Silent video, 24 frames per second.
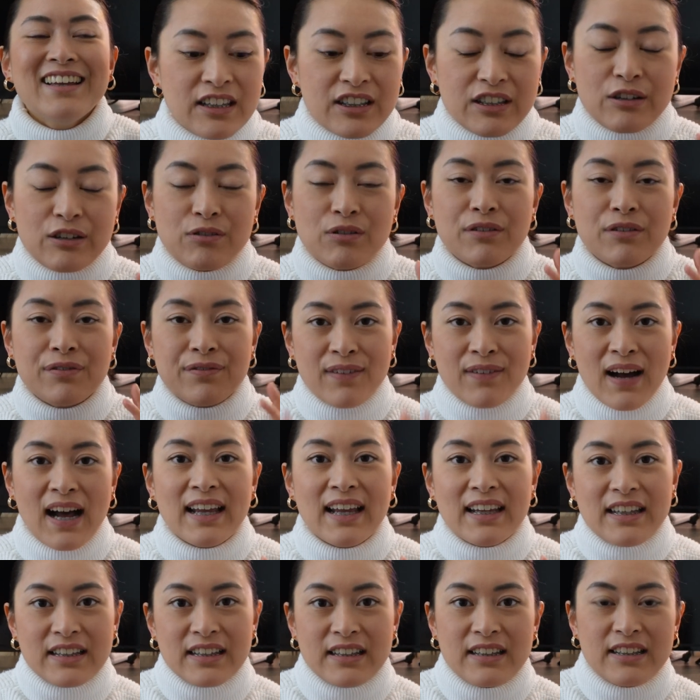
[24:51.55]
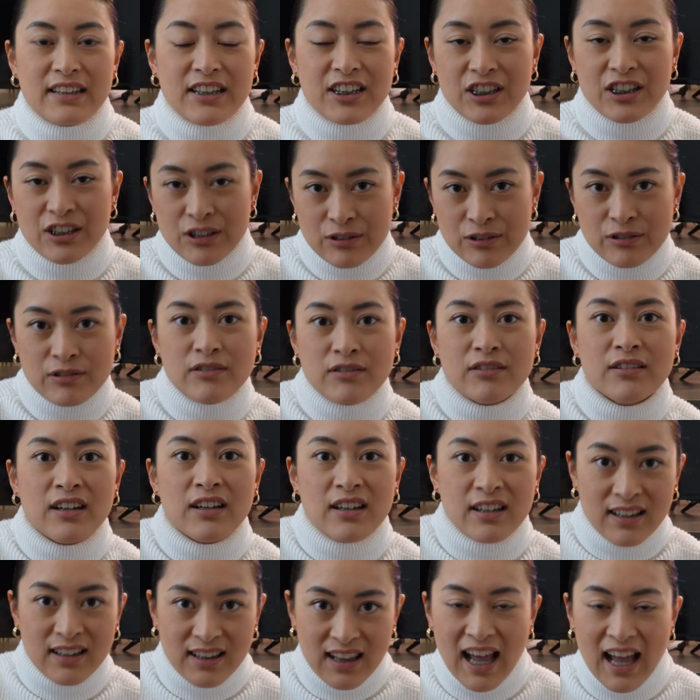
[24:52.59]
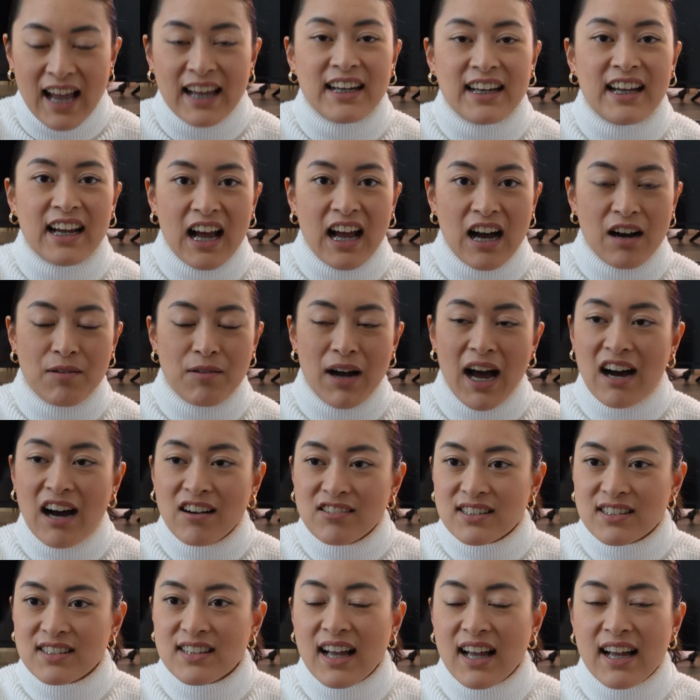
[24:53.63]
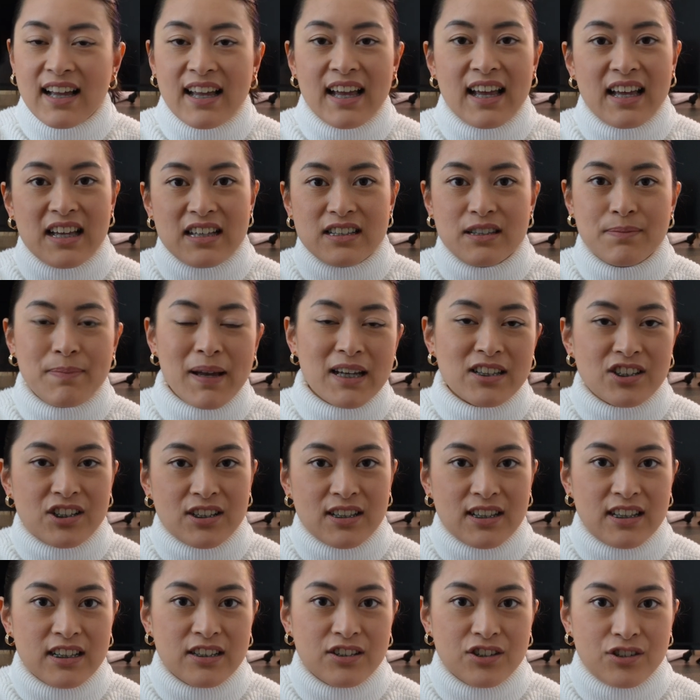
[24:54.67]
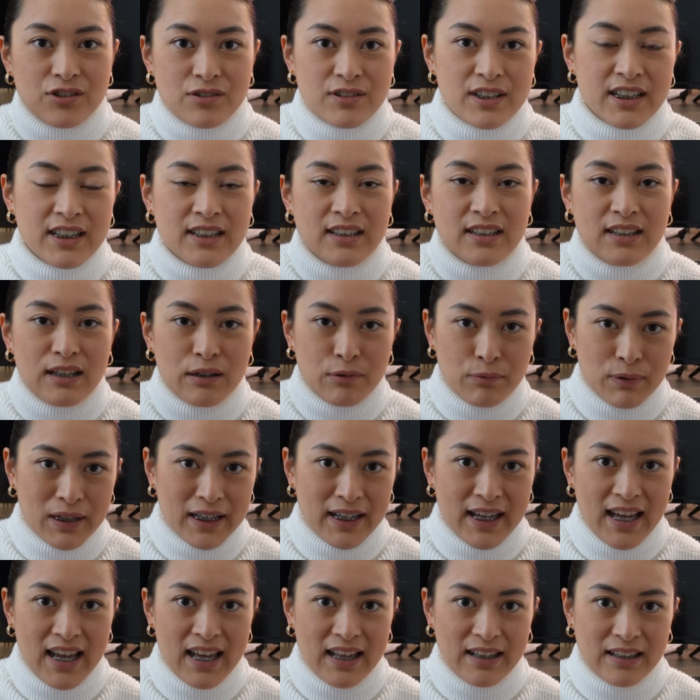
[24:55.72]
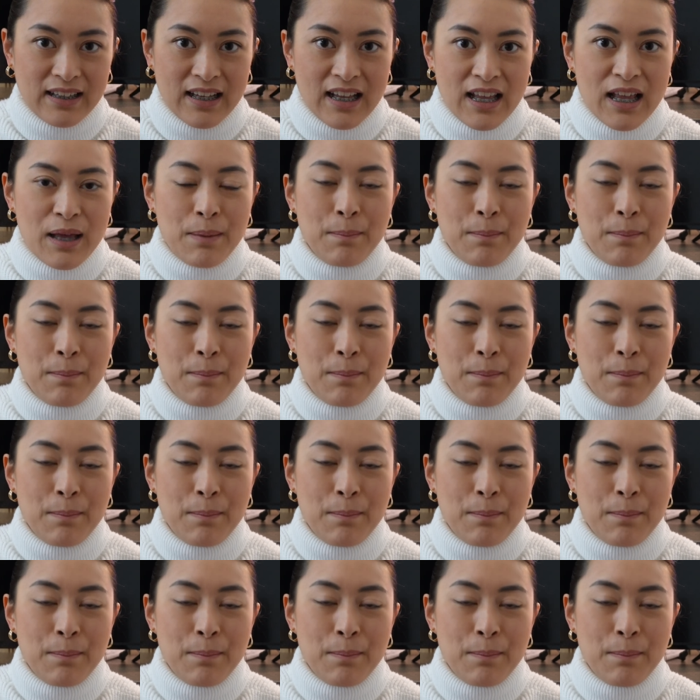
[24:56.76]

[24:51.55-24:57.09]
You will find queue lining out outside, especially during the weekend.